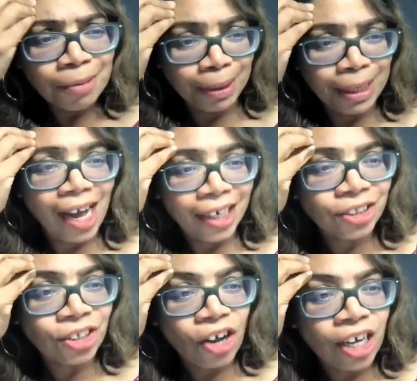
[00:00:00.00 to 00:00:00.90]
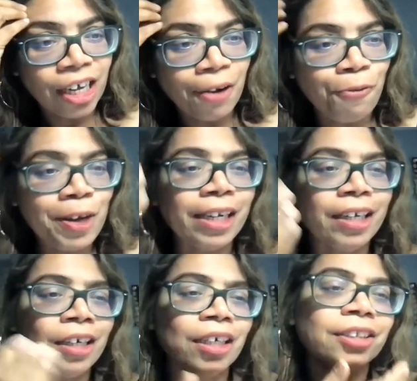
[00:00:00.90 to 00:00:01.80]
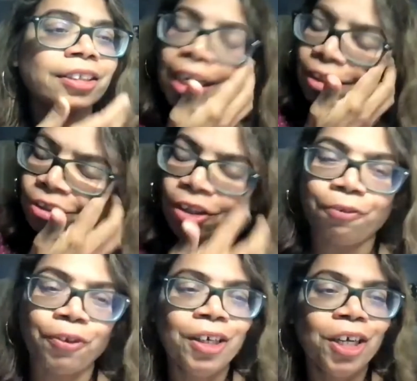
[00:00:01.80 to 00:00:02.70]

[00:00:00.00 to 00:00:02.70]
but I saw her feeling a sense of